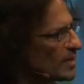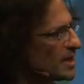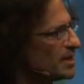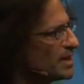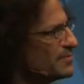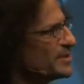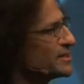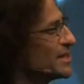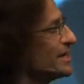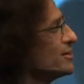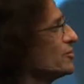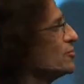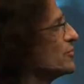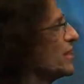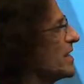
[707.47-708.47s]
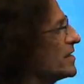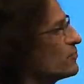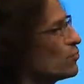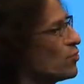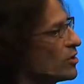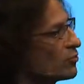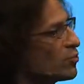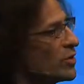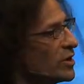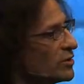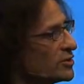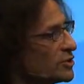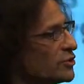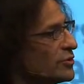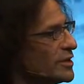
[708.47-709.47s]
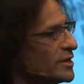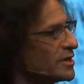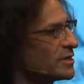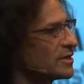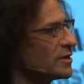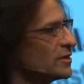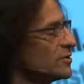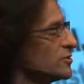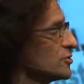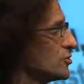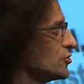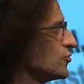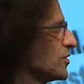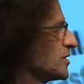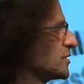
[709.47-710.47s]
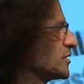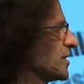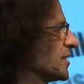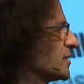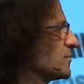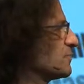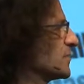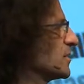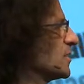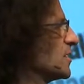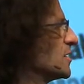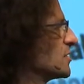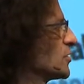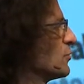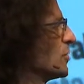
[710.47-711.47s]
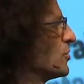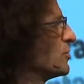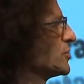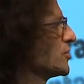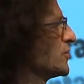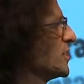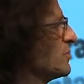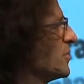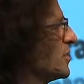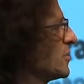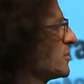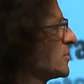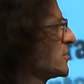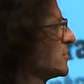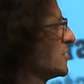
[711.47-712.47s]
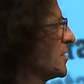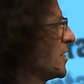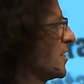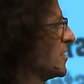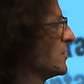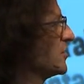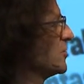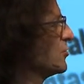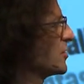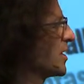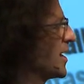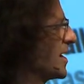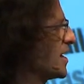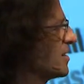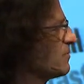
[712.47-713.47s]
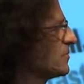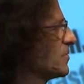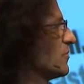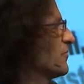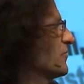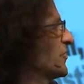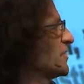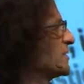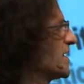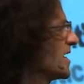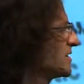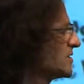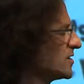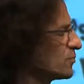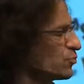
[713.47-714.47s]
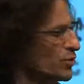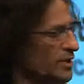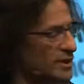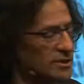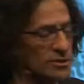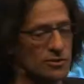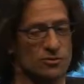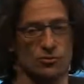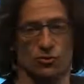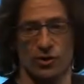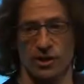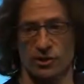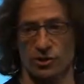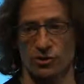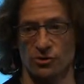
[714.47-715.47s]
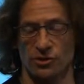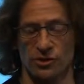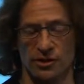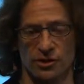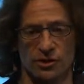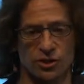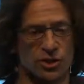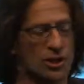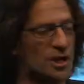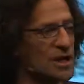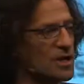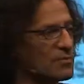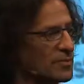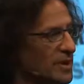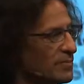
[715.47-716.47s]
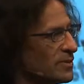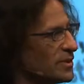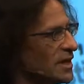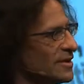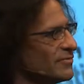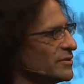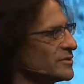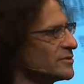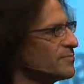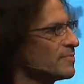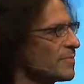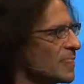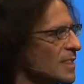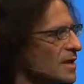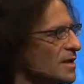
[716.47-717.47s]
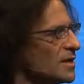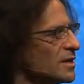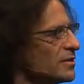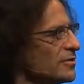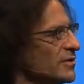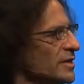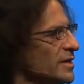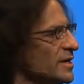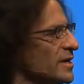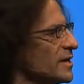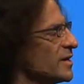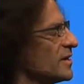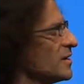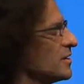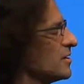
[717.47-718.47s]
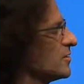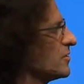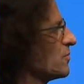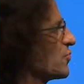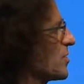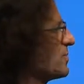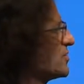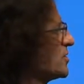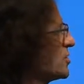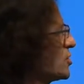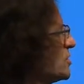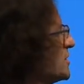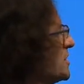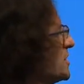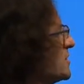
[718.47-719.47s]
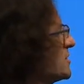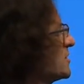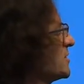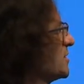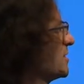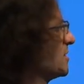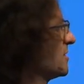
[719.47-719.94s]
let me tell you then what we are doing to address that. So we launched zeebox in the UK. Fantastic press, great usage, people love it. The proposition is